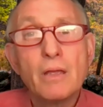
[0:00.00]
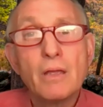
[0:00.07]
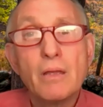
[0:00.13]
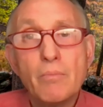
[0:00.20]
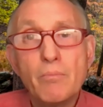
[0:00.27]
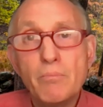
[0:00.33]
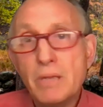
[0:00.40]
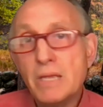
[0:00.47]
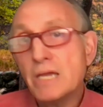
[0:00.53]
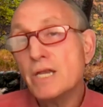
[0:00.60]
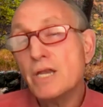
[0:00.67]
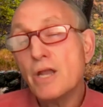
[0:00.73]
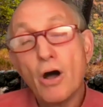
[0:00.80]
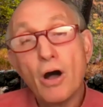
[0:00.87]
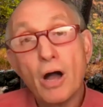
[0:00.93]
mid
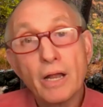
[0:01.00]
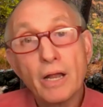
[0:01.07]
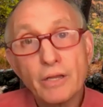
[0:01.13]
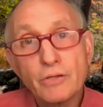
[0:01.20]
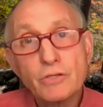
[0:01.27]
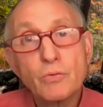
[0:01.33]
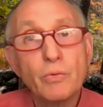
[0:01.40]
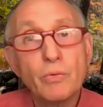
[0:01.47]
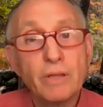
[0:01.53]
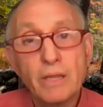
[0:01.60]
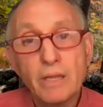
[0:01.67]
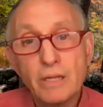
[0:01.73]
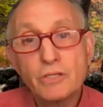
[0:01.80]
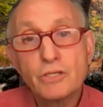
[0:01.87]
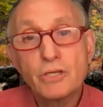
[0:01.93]
August when the
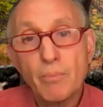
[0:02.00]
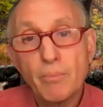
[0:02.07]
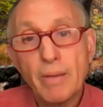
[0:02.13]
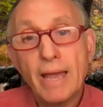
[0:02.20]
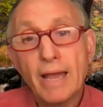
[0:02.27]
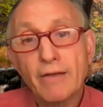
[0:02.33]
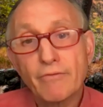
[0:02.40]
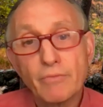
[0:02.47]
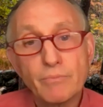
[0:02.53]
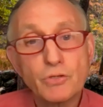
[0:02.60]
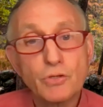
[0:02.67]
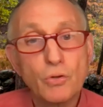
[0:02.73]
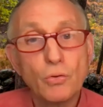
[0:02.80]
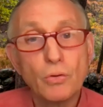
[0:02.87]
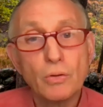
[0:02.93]
kids come back from
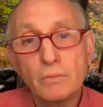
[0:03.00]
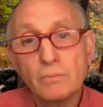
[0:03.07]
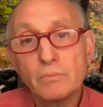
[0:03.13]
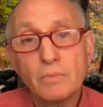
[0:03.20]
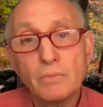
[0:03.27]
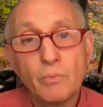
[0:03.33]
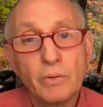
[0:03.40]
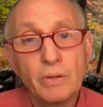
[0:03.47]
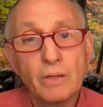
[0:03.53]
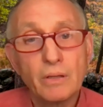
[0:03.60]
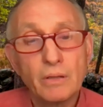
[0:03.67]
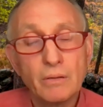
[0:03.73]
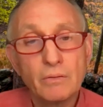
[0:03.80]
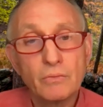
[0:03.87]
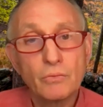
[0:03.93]
school and we
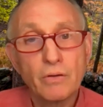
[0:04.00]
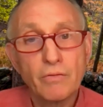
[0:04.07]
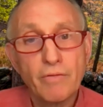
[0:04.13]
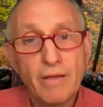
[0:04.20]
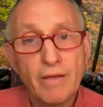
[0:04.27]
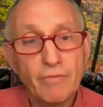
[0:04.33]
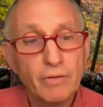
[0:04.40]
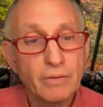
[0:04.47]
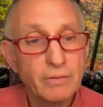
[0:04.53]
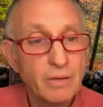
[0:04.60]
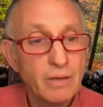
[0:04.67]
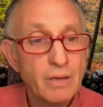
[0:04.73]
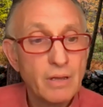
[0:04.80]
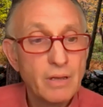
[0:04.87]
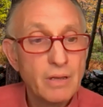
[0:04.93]
can sort of have a,
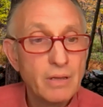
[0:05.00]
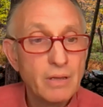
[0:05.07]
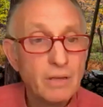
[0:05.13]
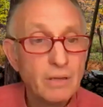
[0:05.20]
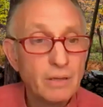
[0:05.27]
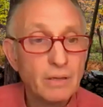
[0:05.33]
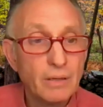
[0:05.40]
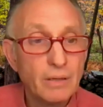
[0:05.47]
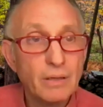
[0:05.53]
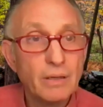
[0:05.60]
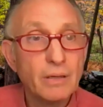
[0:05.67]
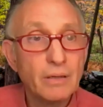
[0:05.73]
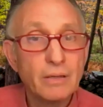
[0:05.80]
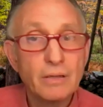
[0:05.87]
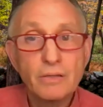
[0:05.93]

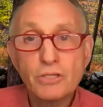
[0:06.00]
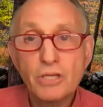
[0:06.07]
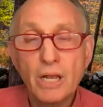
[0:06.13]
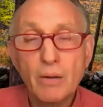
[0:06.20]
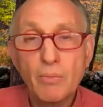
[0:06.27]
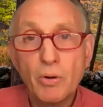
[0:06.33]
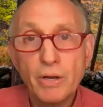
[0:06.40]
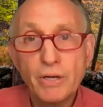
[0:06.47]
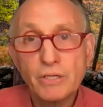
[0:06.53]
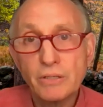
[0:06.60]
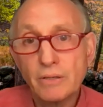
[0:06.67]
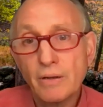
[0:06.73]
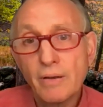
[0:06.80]
uh, a celebration.